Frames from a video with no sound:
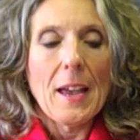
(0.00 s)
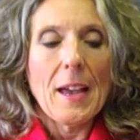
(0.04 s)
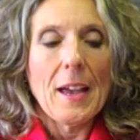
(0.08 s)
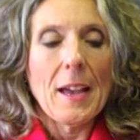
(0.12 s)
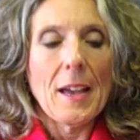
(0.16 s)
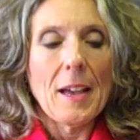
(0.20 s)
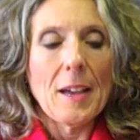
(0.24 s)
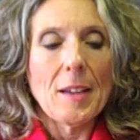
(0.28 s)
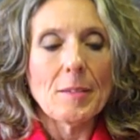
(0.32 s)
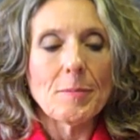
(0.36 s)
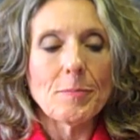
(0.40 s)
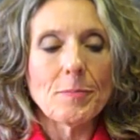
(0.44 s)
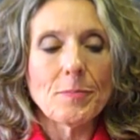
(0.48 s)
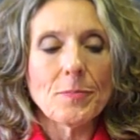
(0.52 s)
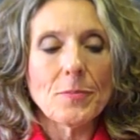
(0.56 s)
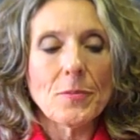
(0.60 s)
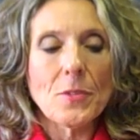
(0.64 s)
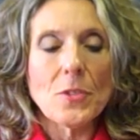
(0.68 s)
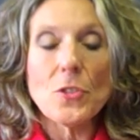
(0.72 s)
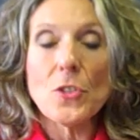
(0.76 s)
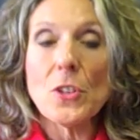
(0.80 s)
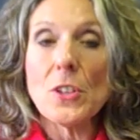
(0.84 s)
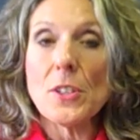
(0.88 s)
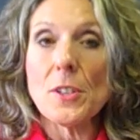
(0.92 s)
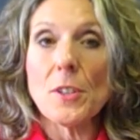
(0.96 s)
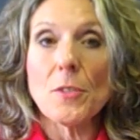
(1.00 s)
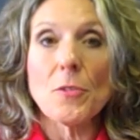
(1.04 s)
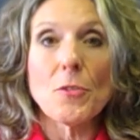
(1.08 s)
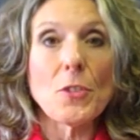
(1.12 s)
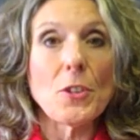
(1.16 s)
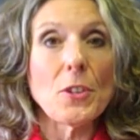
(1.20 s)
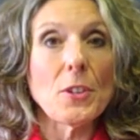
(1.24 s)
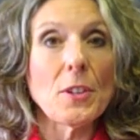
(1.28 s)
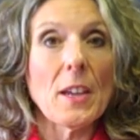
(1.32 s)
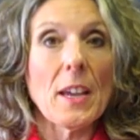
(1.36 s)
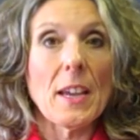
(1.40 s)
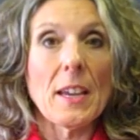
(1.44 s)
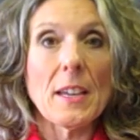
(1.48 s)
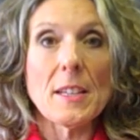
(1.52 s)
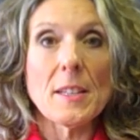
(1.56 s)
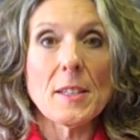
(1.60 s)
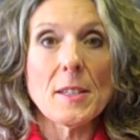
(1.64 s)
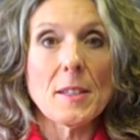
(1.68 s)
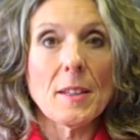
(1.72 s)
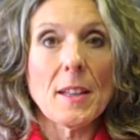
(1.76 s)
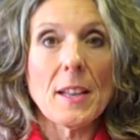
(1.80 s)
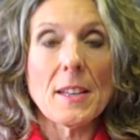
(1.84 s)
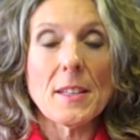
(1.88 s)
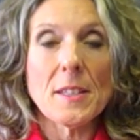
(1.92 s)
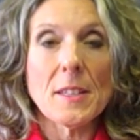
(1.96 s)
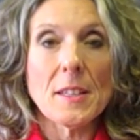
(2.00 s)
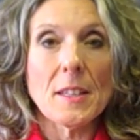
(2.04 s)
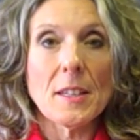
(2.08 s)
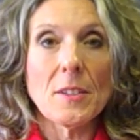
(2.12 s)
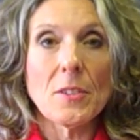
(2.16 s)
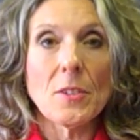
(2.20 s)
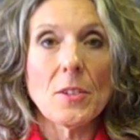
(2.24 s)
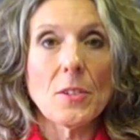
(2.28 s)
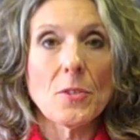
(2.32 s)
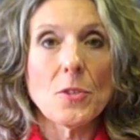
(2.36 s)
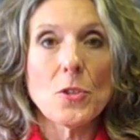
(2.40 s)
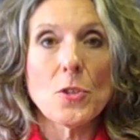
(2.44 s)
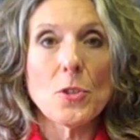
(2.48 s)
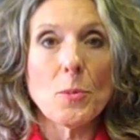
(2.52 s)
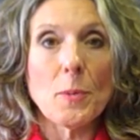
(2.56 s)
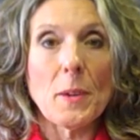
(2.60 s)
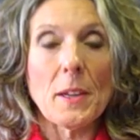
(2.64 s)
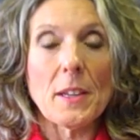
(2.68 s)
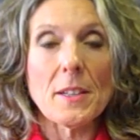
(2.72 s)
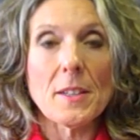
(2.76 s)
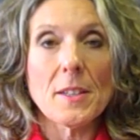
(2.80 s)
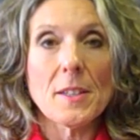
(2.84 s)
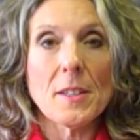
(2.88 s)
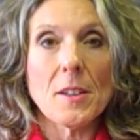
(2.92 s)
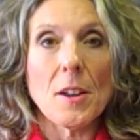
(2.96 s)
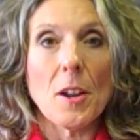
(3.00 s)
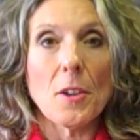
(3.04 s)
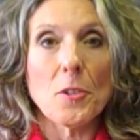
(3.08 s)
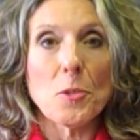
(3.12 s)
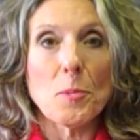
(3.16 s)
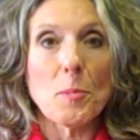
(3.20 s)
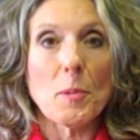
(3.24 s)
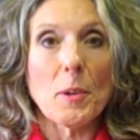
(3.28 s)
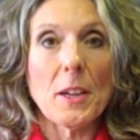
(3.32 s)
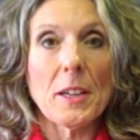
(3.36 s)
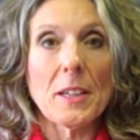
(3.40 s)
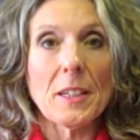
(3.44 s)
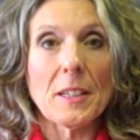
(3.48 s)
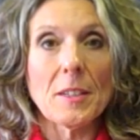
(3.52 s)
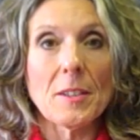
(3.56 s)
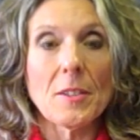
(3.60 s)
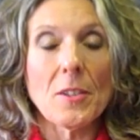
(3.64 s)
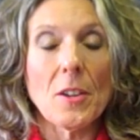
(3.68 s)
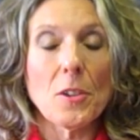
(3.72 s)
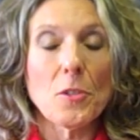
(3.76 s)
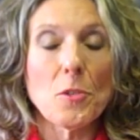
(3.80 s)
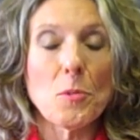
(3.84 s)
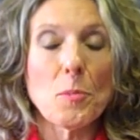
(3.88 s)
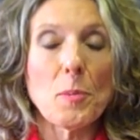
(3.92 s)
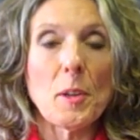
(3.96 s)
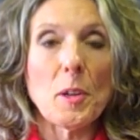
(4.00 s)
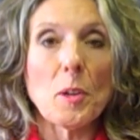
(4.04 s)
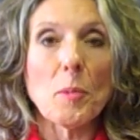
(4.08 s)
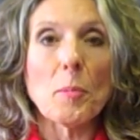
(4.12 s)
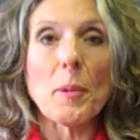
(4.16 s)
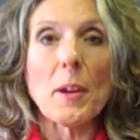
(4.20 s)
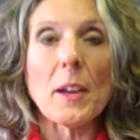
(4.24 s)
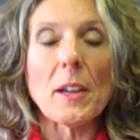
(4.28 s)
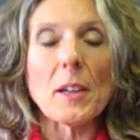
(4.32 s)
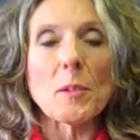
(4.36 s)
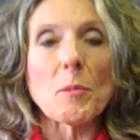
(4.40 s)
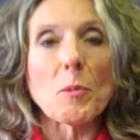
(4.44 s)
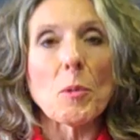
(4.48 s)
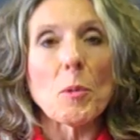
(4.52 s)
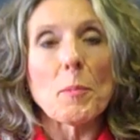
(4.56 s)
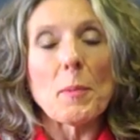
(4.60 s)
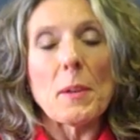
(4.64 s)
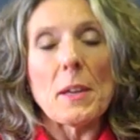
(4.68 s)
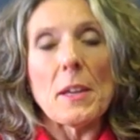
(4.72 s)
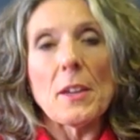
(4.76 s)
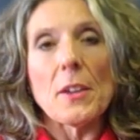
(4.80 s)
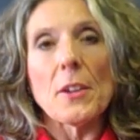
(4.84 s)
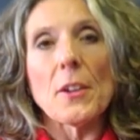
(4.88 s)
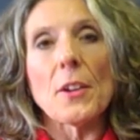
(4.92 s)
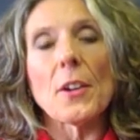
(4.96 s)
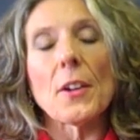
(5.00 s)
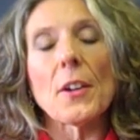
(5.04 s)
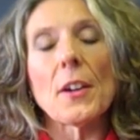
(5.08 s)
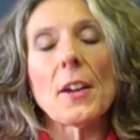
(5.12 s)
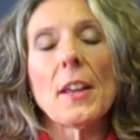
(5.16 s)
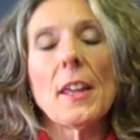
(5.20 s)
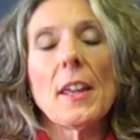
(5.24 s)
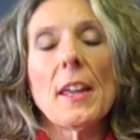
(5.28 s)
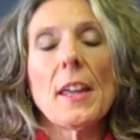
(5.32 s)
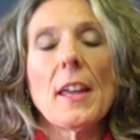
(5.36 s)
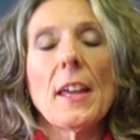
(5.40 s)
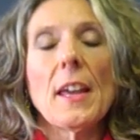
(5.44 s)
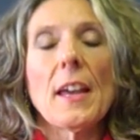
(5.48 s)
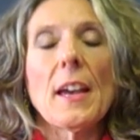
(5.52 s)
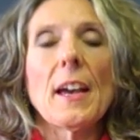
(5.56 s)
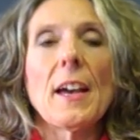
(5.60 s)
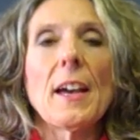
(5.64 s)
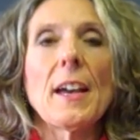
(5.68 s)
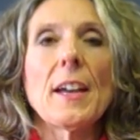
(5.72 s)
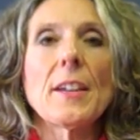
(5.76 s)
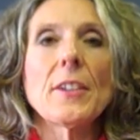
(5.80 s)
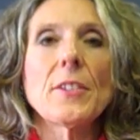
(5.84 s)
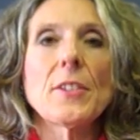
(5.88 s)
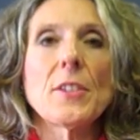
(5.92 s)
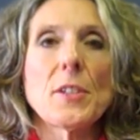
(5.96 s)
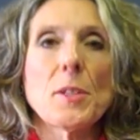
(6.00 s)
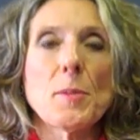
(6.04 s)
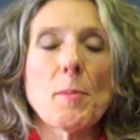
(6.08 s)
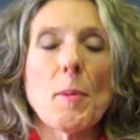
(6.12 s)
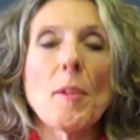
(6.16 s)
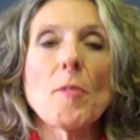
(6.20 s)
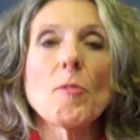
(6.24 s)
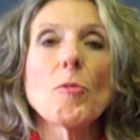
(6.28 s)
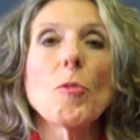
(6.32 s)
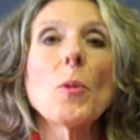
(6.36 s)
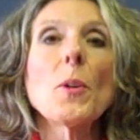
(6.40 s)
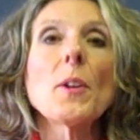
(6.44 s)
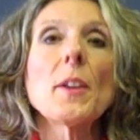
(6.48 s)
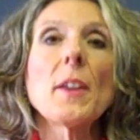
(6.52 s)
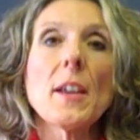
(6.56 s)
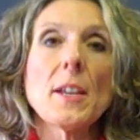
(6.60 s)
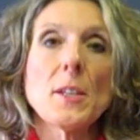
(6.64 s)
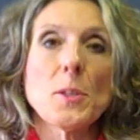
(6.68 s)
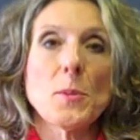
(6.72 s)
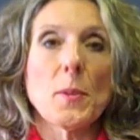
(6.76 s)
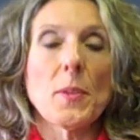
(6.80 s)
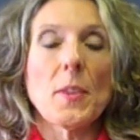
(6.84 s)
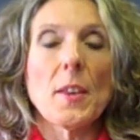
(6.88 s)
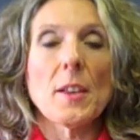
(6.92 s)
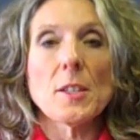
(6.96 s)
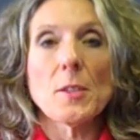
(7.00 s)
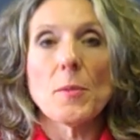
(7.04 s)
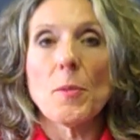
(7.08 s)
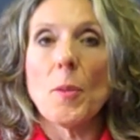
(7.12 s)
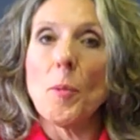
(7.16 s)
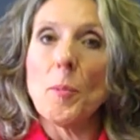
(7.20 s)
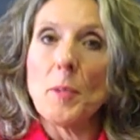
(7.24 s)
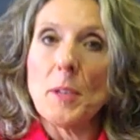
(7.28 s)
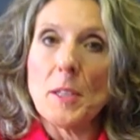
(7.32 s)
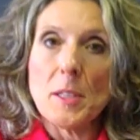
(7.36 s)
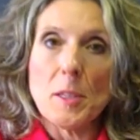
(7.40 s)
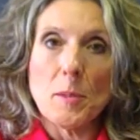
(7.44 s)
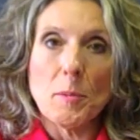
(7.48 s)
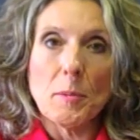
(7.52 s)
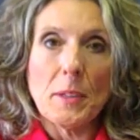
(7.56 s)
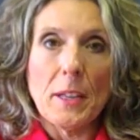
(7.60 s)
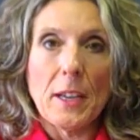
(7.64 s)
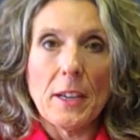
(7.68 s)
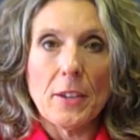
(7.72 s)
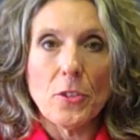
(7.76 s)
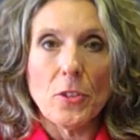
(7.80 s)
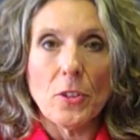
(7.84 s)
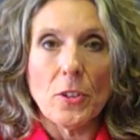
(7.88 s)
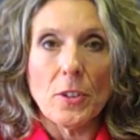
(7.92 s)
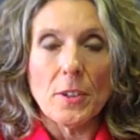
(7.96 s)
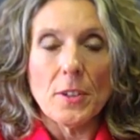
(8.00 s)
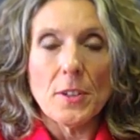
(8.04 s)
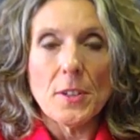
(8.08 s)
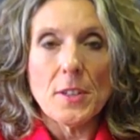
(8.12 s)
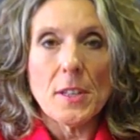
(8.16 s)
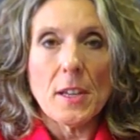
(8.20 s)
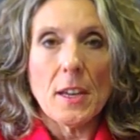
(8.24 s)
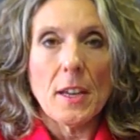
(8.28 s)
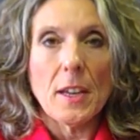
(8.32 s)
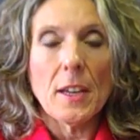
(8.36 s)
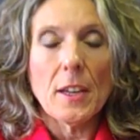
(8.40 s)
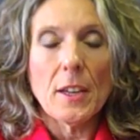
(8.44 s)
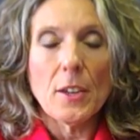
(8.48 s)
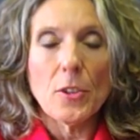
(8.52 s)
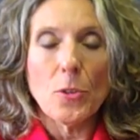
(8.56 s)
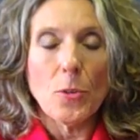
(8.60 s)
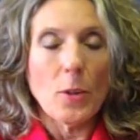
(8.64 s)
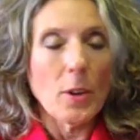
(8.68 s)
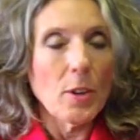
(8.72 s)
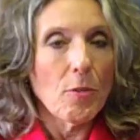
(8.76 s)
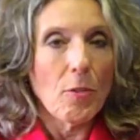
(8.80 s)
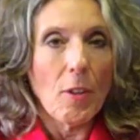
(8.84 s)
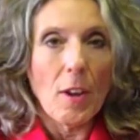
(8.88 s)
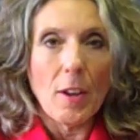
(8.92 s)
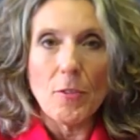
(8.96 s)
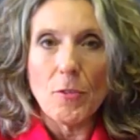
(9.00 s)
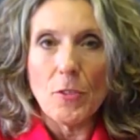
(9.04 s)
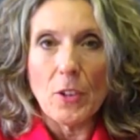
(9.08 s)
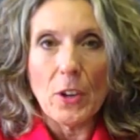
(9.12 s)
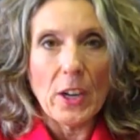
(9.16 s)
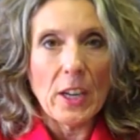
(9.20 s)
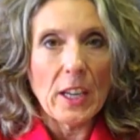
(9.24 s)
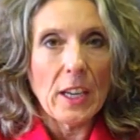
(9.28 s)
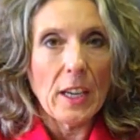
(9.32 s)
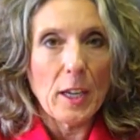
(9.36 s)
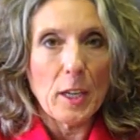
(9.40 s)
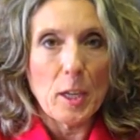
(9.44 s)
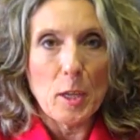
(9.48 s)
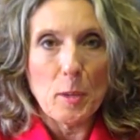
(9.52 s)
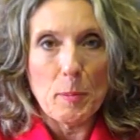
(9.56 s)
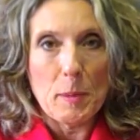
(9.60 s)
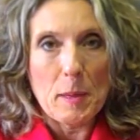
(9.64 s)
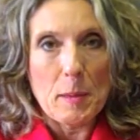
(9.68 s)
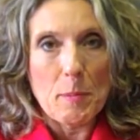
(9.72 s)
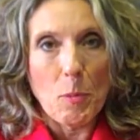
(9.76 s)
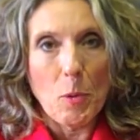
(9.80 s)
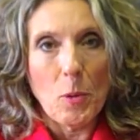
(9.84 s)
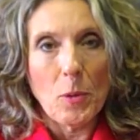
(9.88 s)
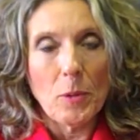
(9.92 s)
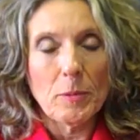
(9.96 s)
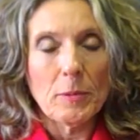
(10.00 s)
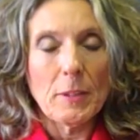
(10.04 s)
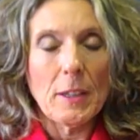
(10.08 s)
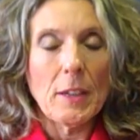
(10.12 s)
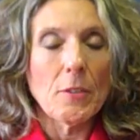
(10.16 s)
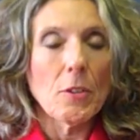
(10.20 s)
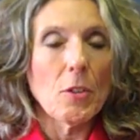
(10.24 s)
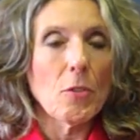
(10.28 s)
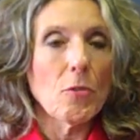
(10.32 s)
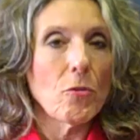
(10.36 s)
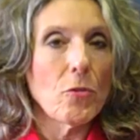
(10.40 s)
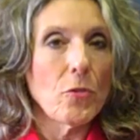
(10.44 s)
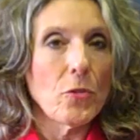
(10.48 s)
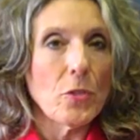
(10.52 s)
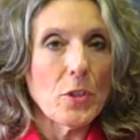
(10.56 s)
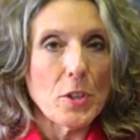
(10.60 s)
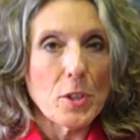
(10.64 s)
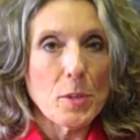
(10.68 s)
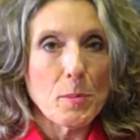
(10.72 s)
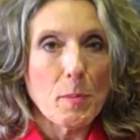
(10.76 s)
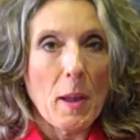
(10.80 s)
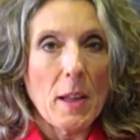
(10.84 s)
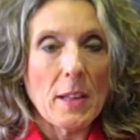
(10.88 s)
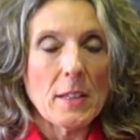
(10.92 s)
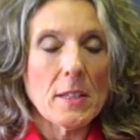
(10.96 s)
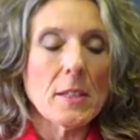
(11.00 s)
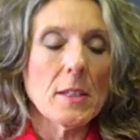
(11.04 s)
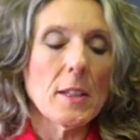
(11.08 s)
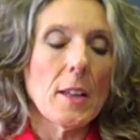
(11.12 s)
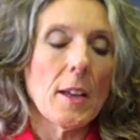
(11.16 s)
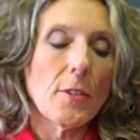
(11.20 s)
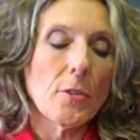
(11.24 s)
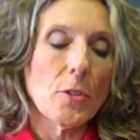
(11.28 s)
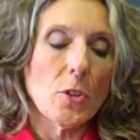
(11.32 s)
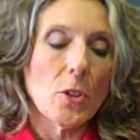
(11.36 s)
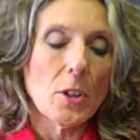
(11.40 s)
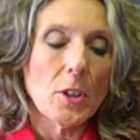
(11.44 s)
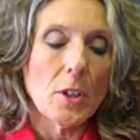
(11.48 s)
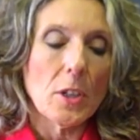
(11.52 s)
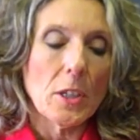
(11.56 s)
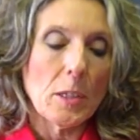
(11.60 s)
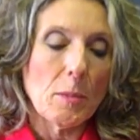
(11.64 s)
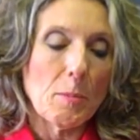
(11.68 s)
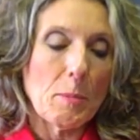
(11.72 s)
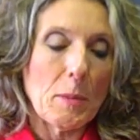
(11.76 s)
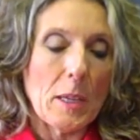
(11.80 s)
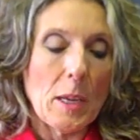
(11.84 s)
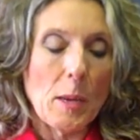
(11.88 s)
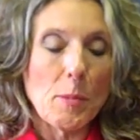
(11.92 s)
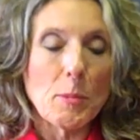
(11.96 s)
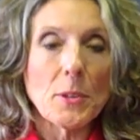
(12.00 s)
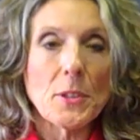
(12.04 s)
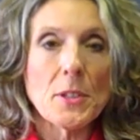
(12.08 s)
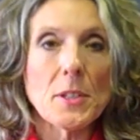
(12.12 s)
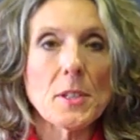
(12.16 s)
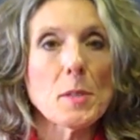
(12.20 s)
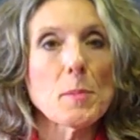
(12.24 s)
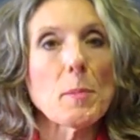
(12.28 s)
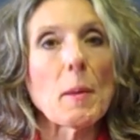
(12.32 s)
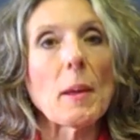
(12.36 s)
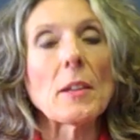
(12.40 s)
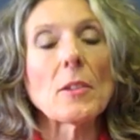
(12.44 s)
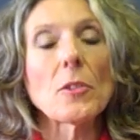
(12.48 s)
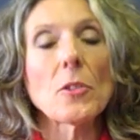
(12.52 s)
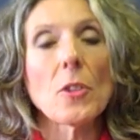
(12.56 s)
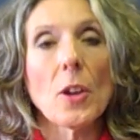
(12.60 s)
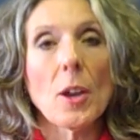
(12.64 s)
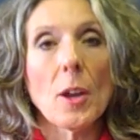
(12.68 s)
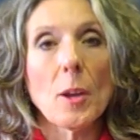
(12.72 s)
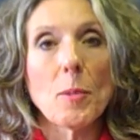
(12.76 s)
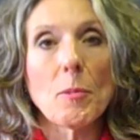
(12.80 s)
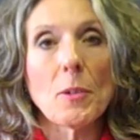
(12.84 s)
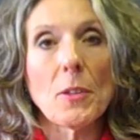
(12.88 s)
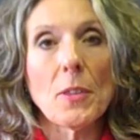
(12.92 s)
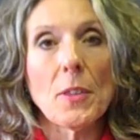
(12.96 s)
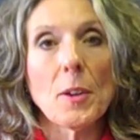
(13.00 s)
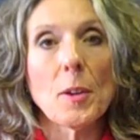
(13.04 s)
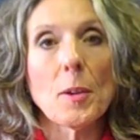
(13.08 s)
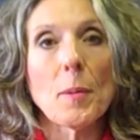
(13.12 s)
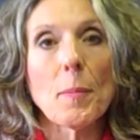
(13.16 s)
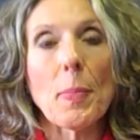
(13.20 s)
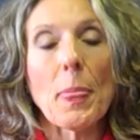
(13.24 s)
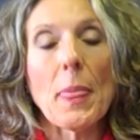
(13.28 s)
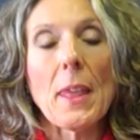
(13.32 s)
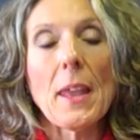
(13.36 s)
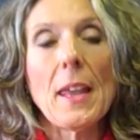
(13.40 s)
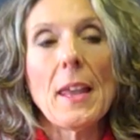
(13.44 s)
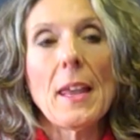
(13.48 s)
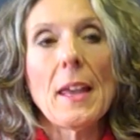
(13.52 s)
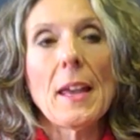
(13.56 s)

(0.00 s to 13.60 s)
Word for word: Um, just a few days, less than two weeks, Doctor Bragdon, Doctor Peter Bragdon will be here uh, to spend four days with us filming some lectures, and twenty-five very lucky people, we have a few spots left, are going to be able to spend time with him,